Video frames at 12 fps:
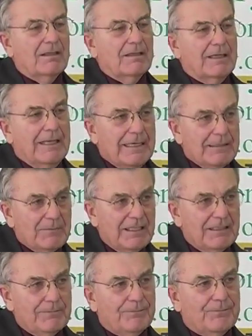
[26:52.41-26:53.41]
and
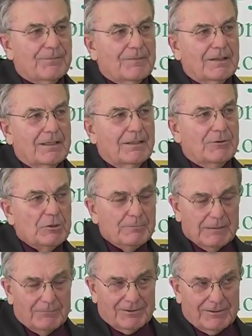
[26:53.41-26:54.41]
me, 2
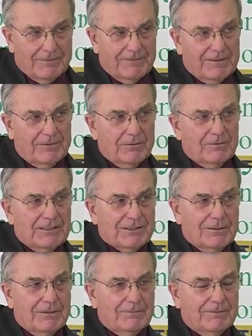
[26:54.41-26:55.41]
members of the Federal
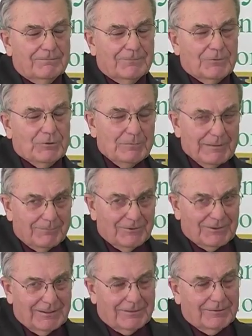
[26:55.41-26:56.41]
Reserve, 2
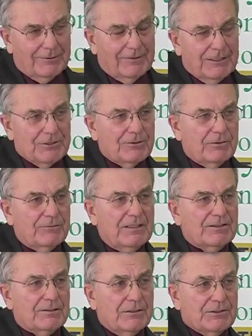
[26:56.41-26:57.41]
members of the Congressional
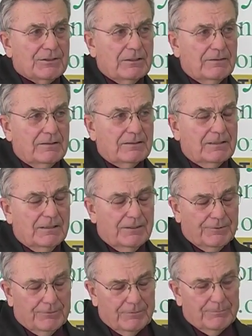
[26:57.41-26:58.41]
Research Service,
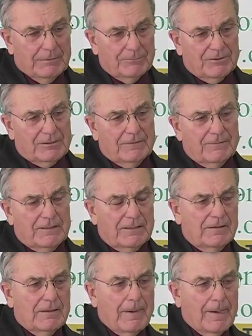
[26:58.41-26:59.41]
2 members of the